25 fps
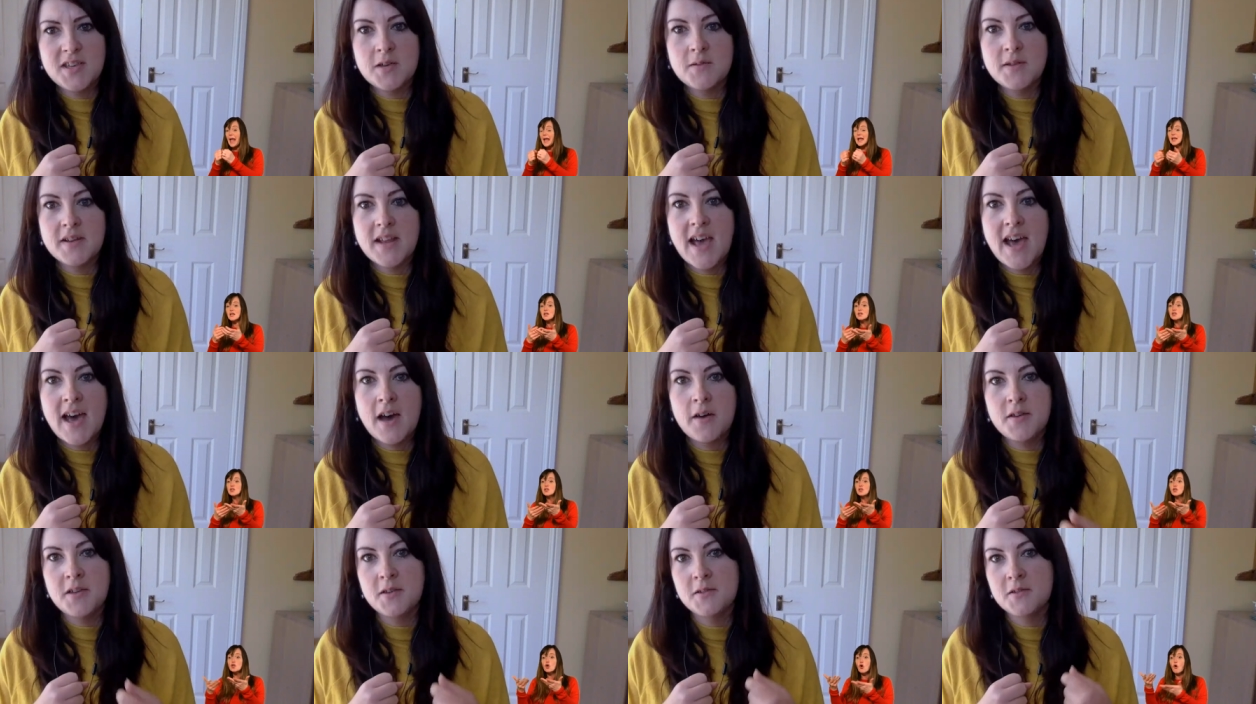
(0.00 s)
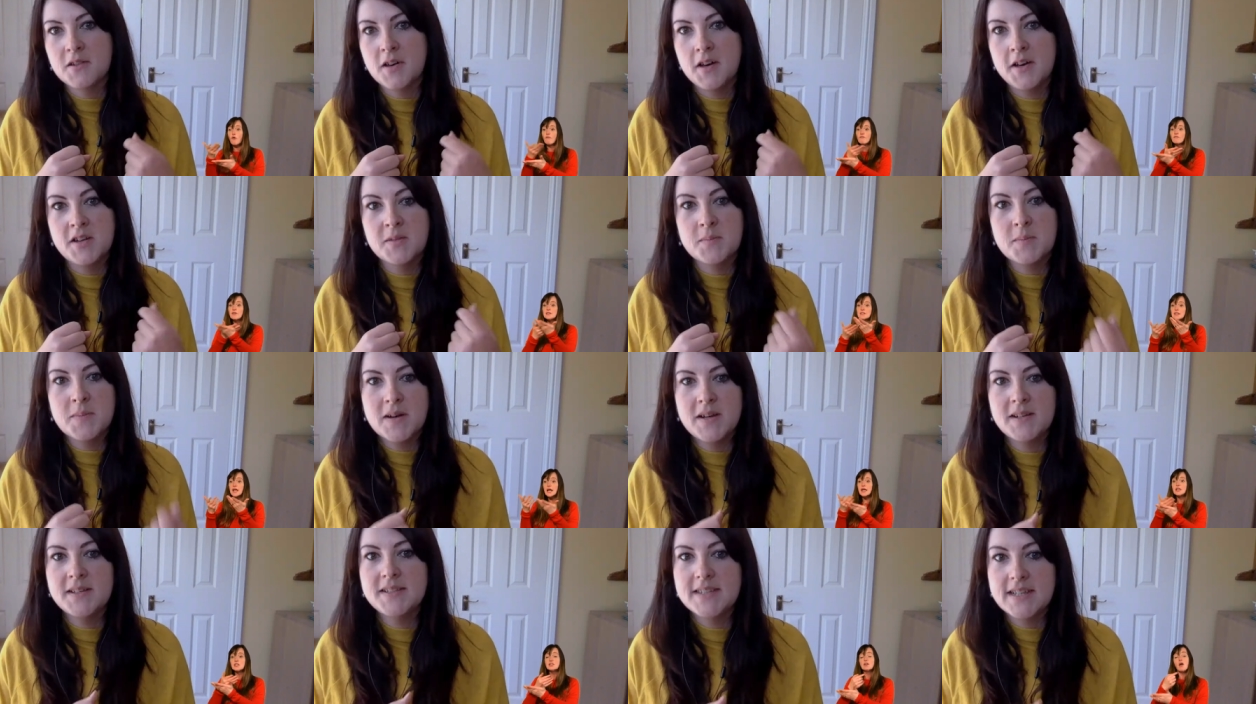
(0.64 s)
you and how you're kind
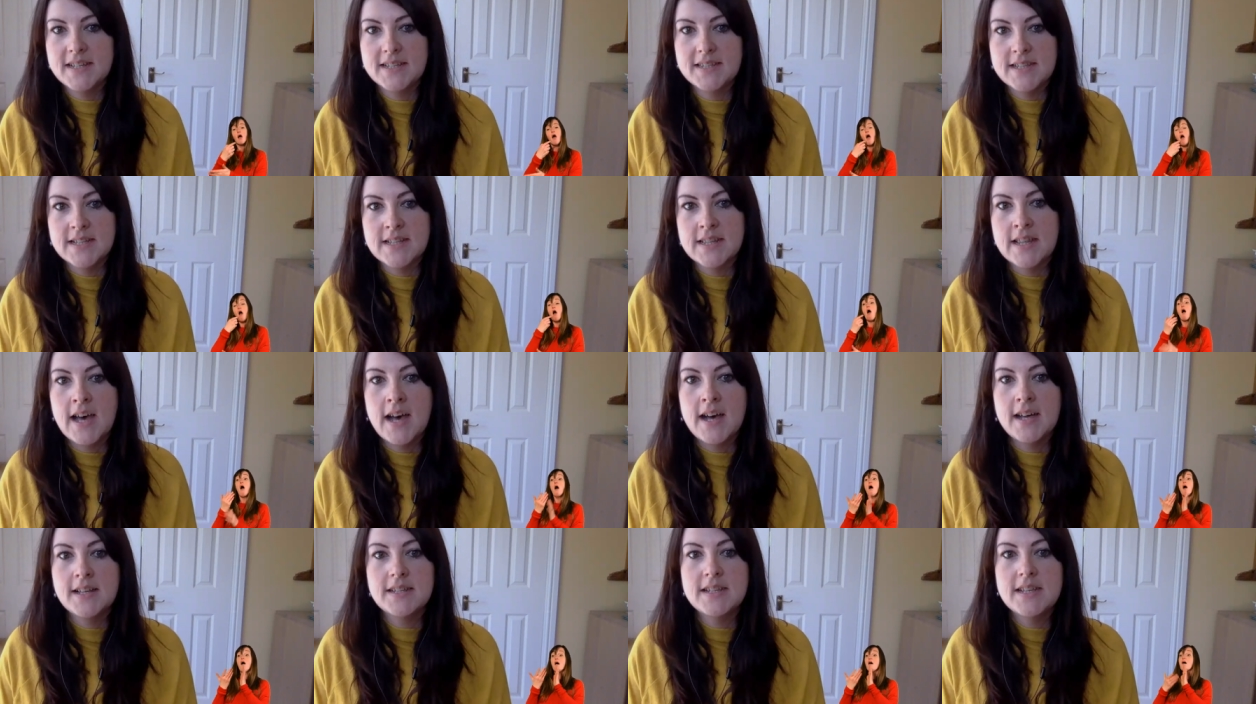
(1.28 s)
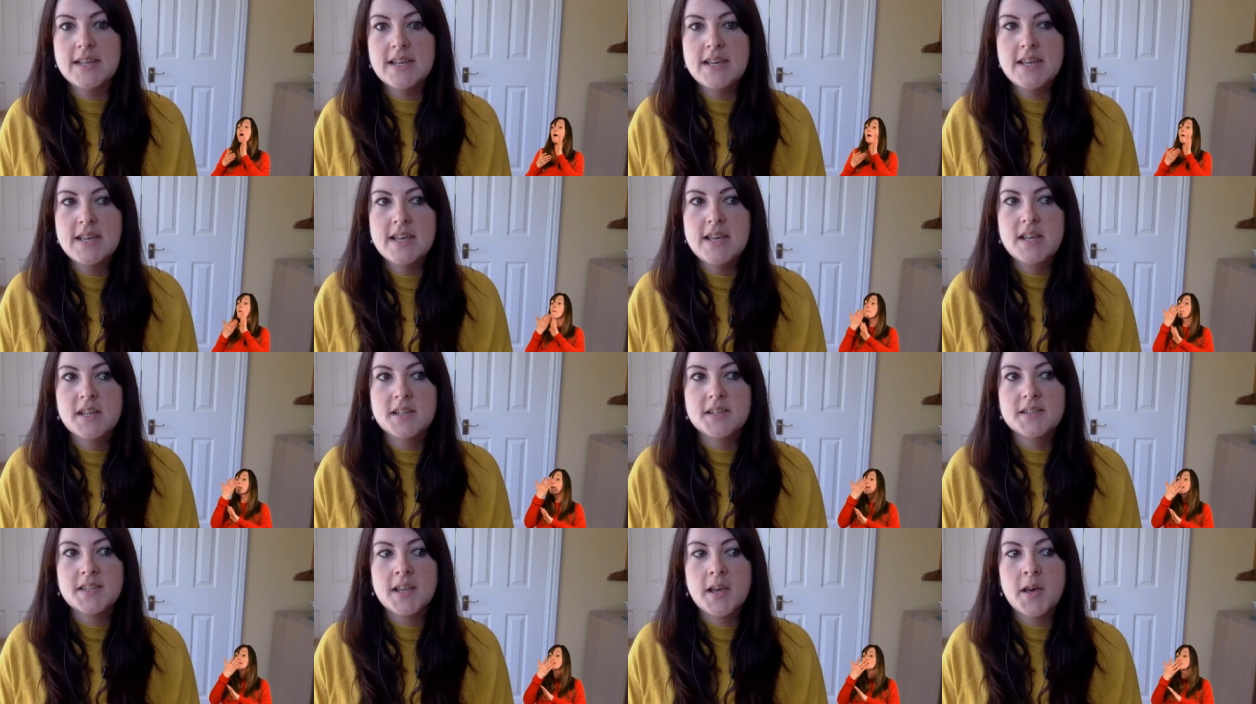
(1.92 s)
of processing that.
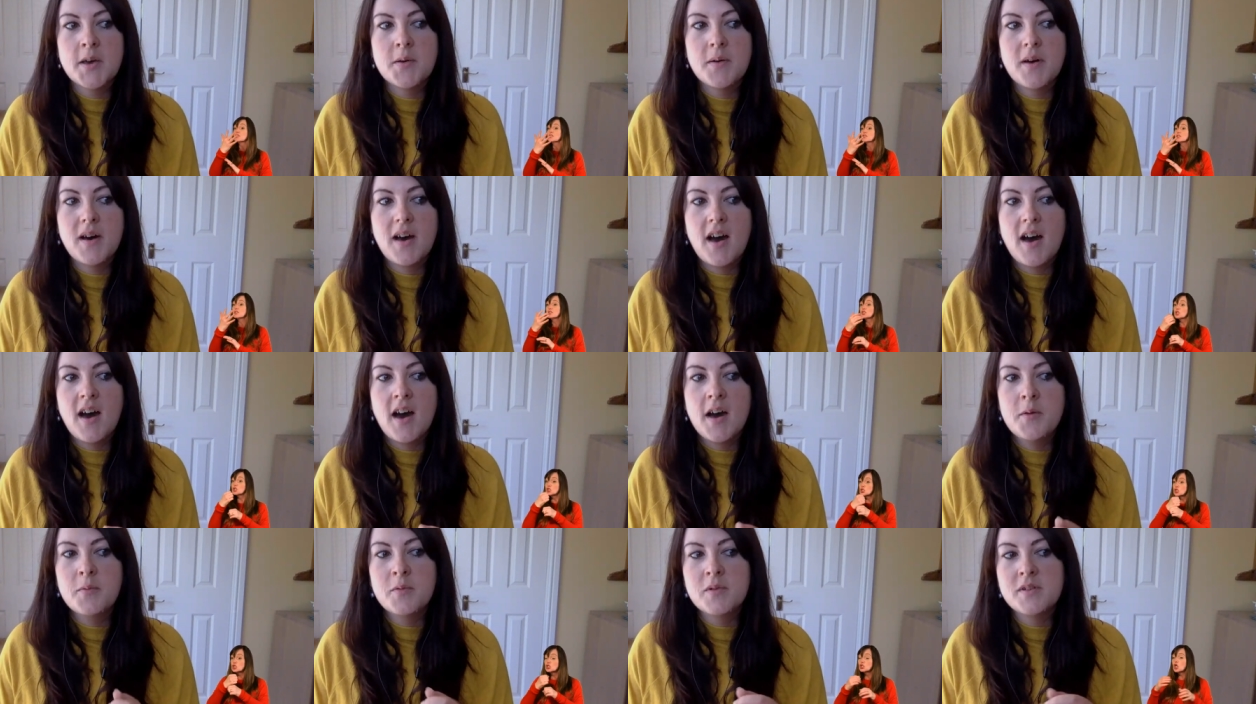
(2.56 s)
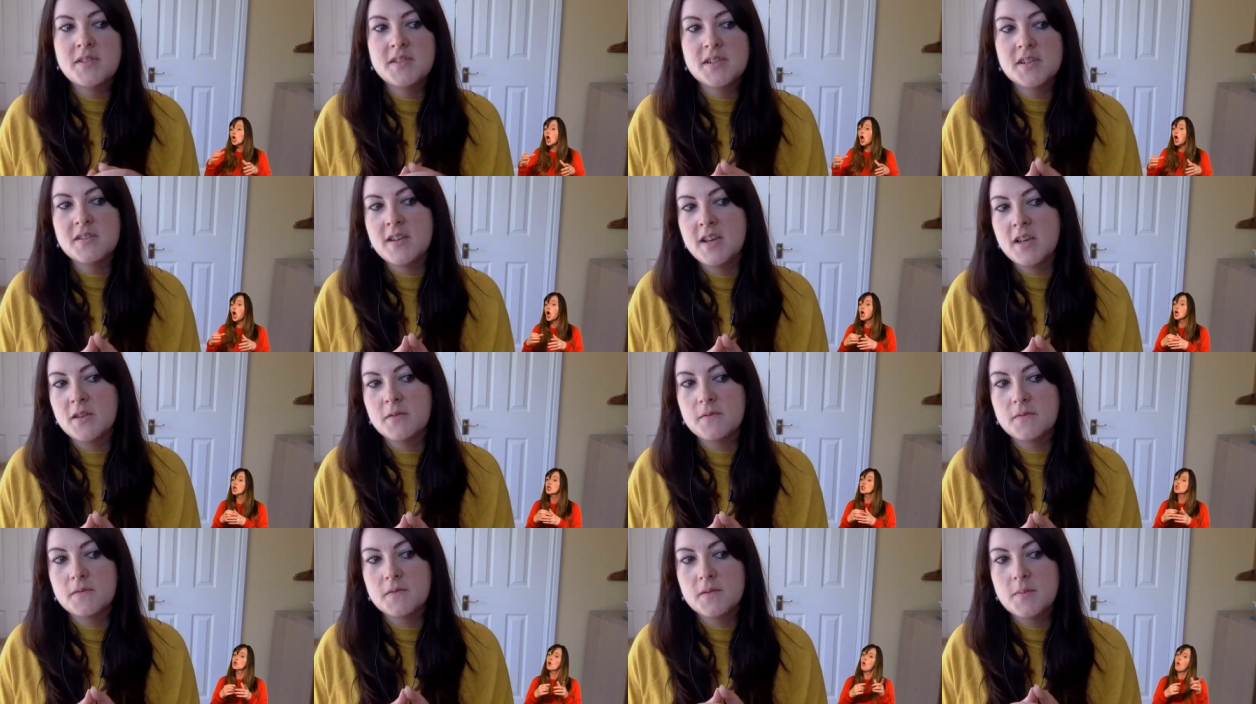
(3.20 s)
So I wonder
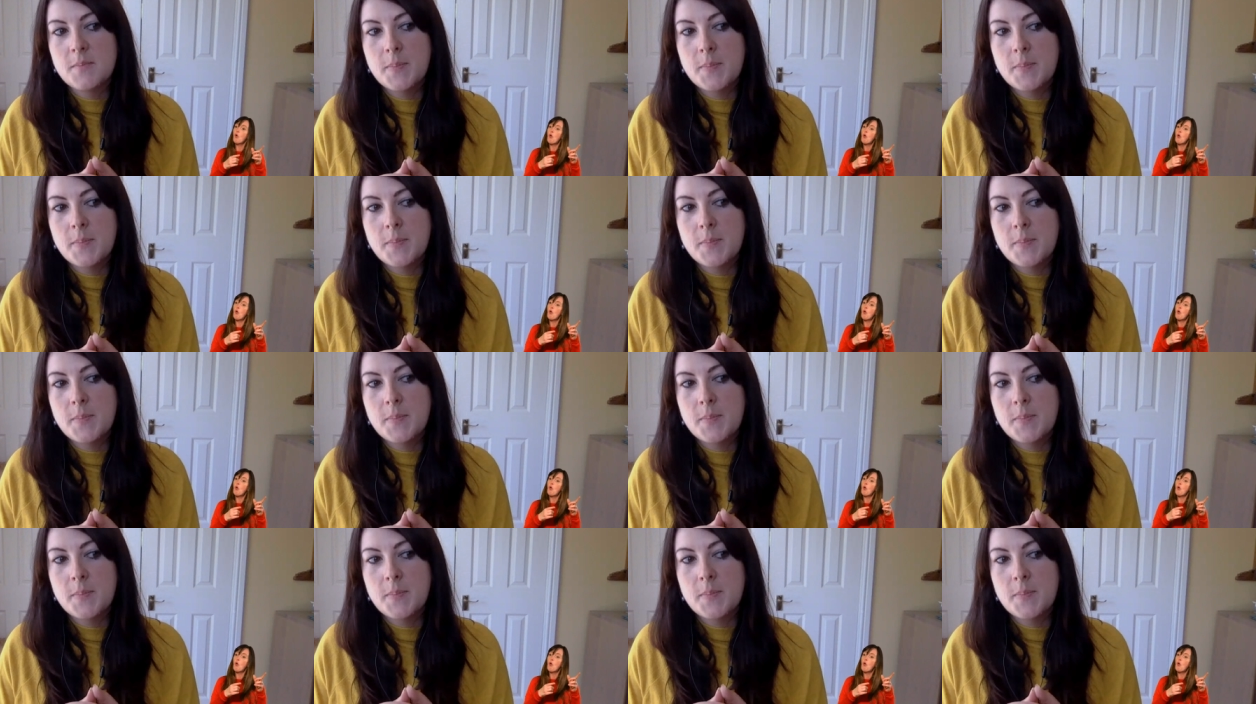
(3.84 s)
if